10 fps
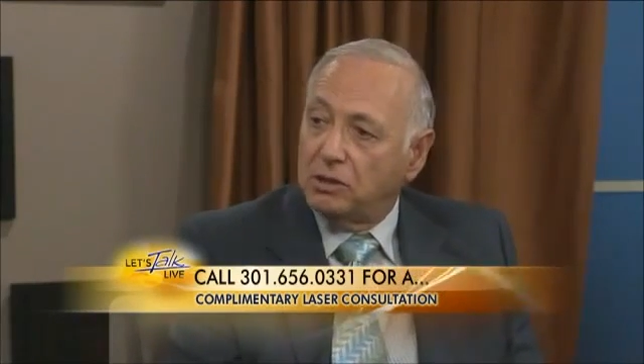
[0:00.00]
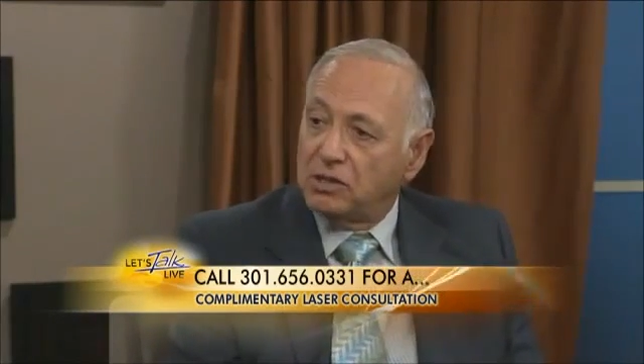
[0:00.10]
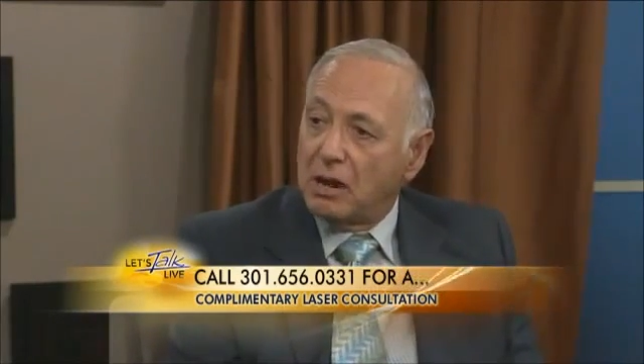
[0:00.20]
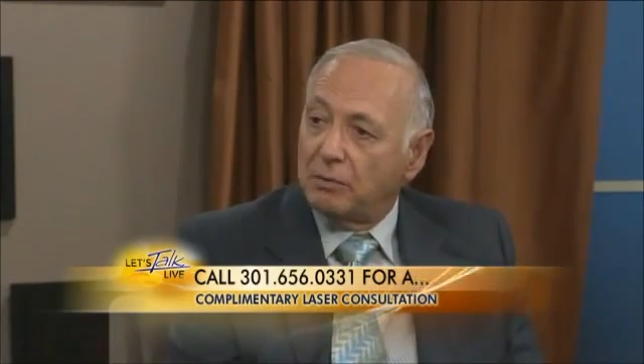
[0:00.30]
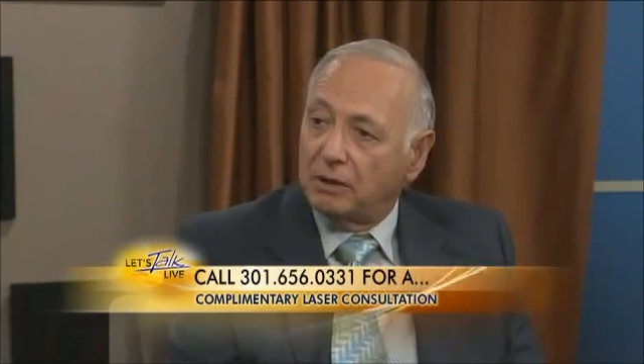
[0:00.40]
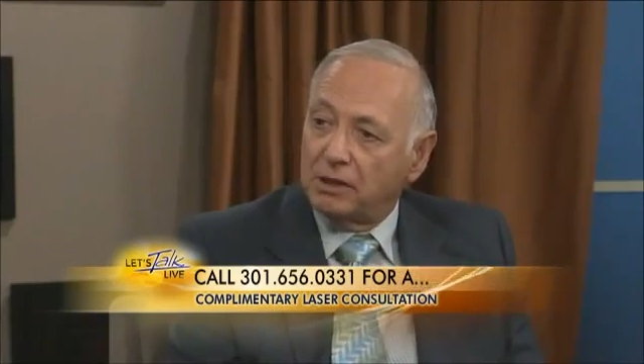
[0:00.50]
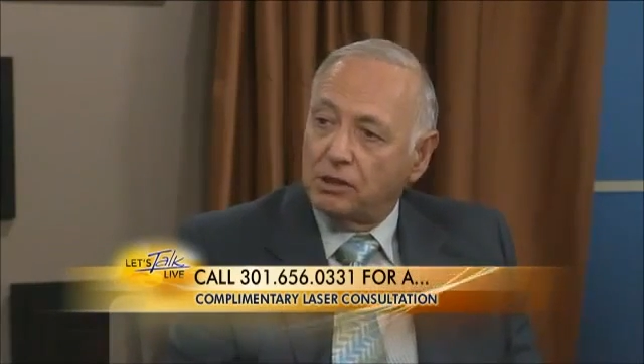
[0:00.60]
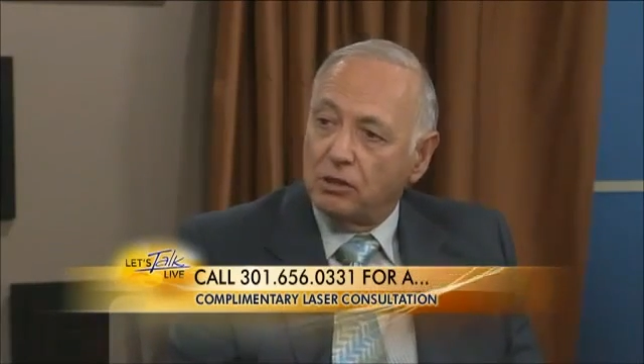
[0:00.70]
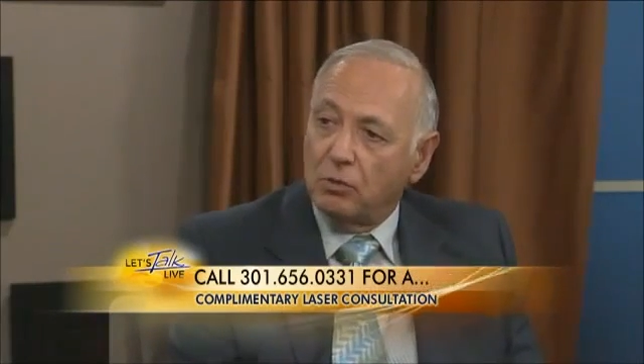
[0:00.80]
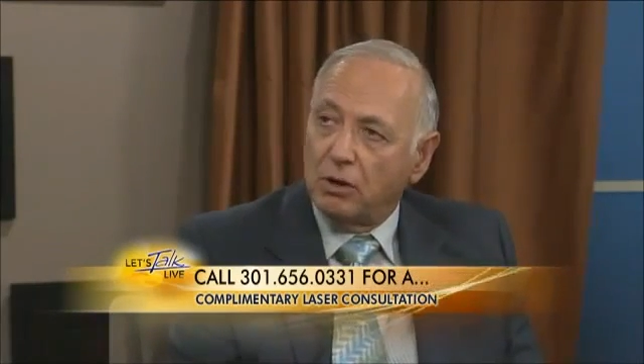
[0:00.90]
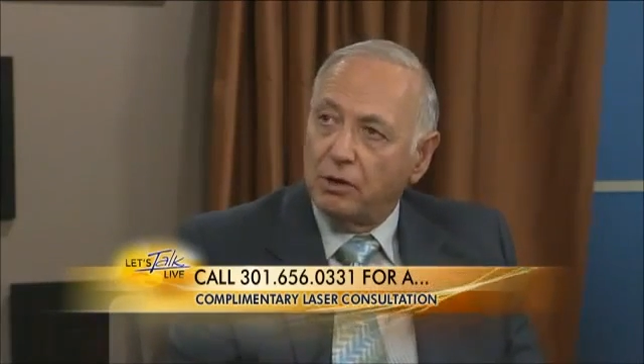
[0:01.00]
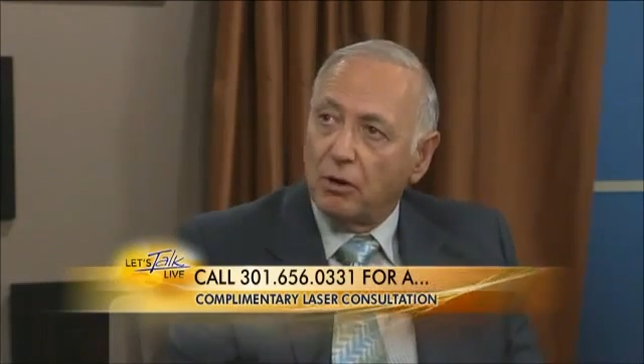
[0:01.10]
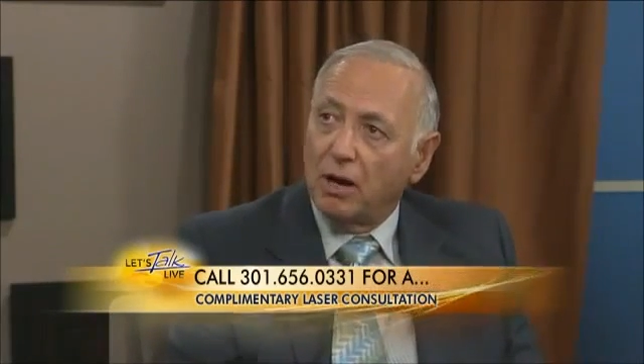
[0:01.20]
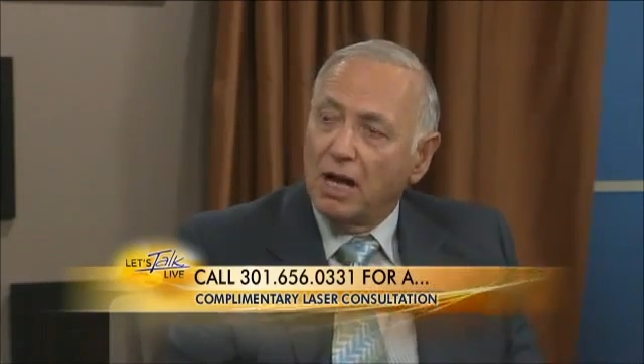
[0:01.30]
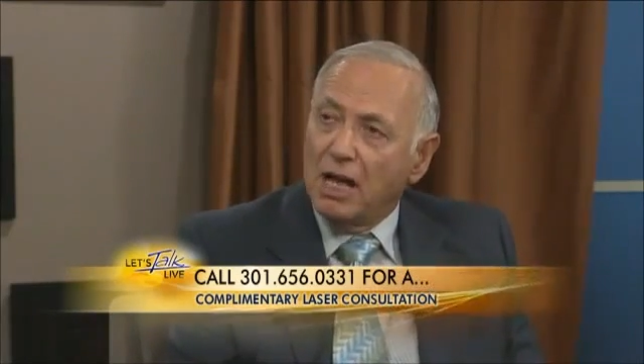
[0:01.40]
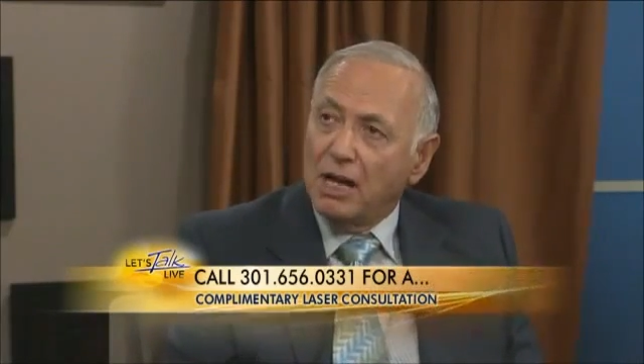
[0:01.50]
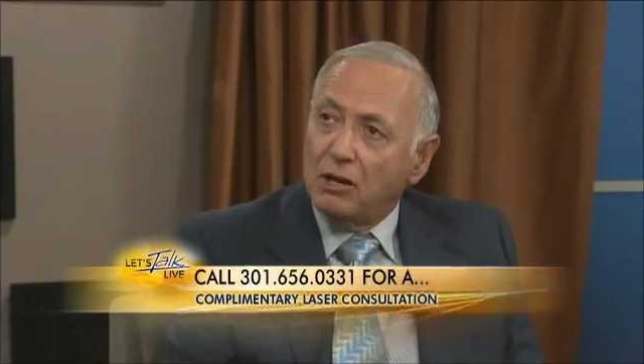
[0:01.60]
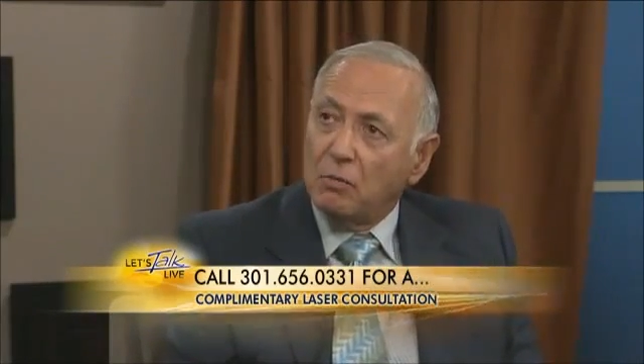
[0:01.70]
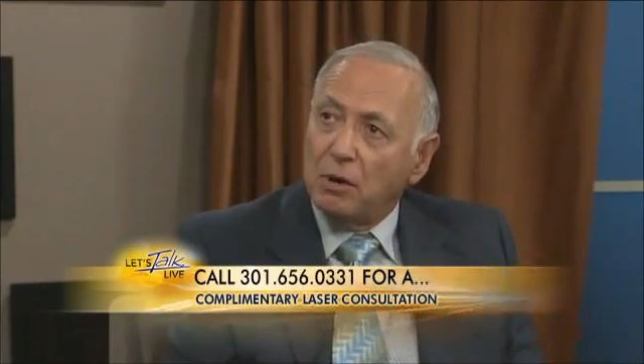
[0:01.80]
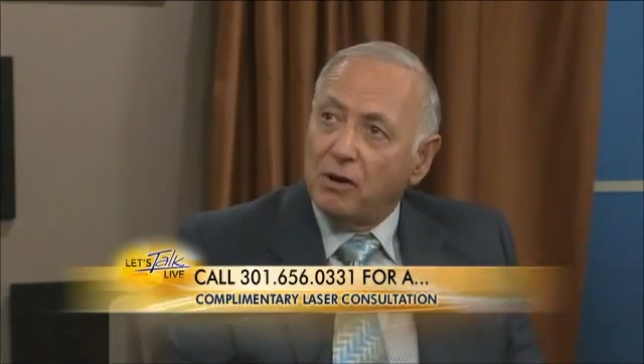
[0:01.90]
examine and let you know where you are.
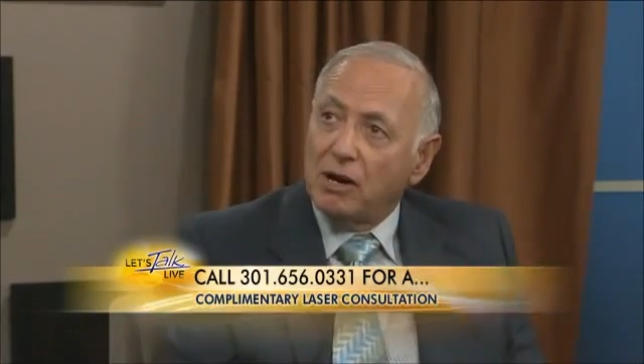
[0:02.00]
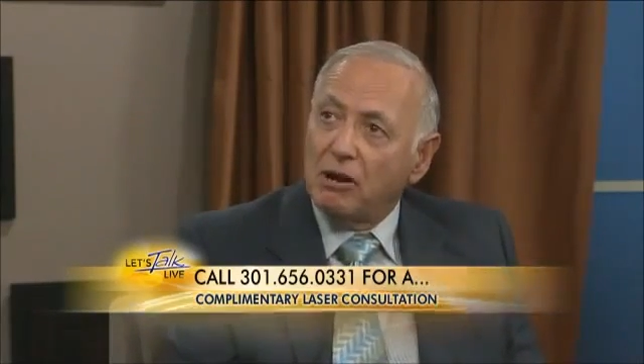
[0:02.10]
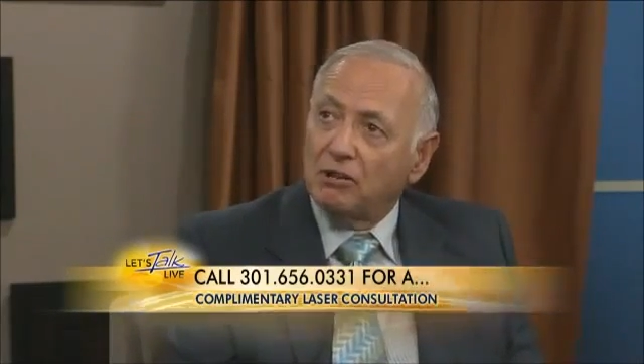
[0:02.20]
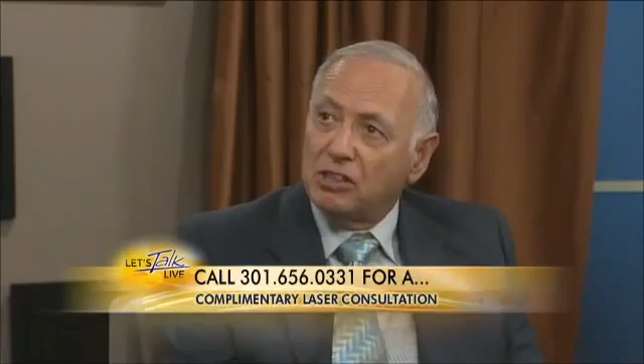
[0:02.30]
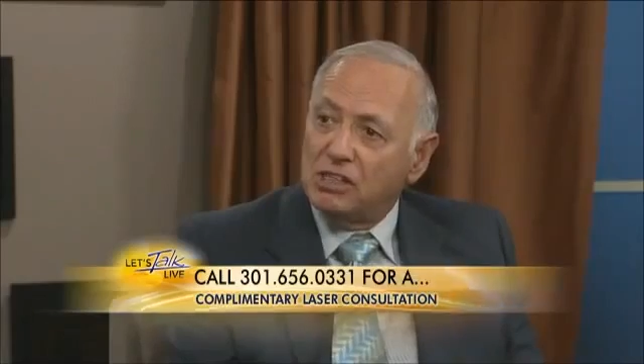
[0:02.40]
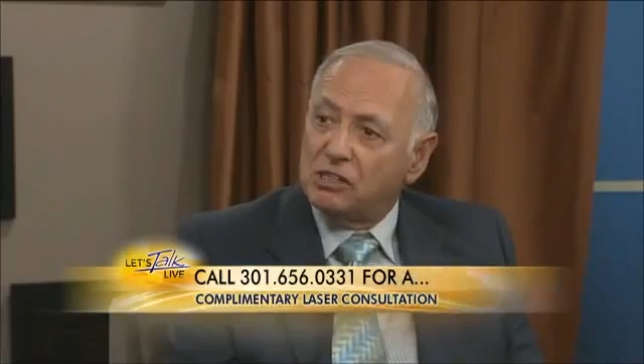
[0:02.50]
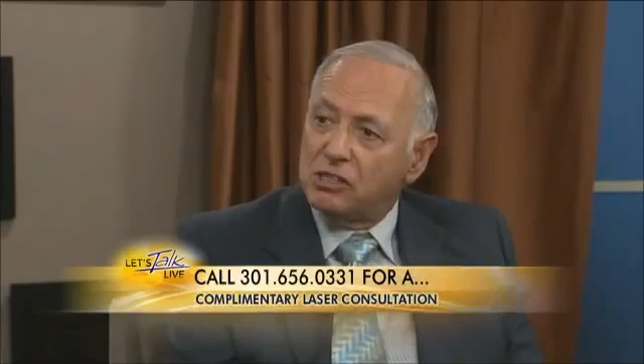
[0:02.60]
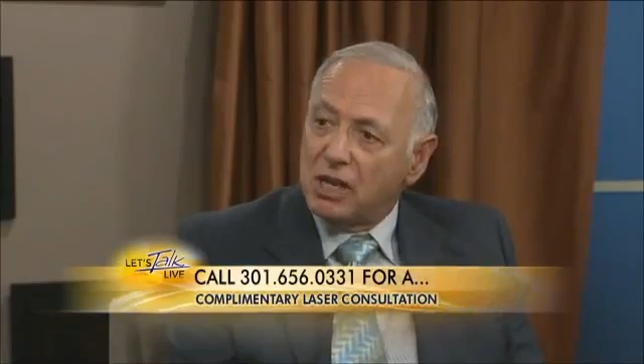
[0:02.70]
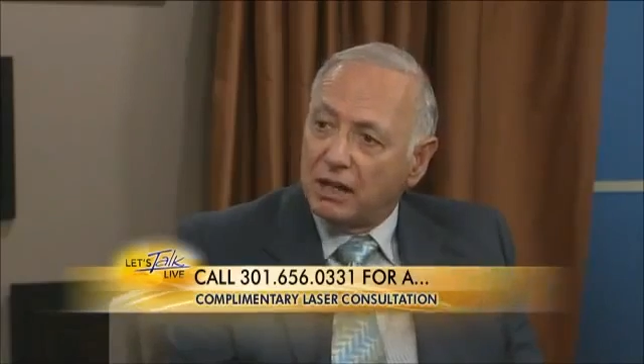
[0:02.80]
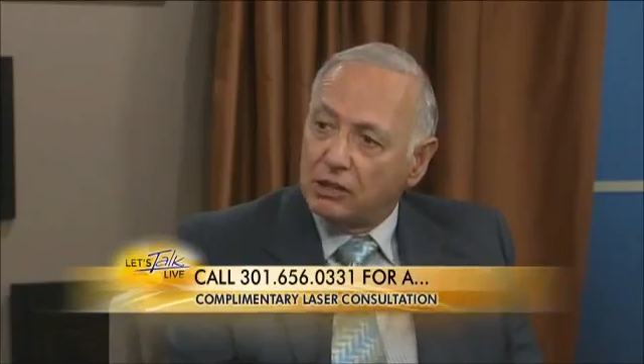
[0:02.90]
Periodontal disease is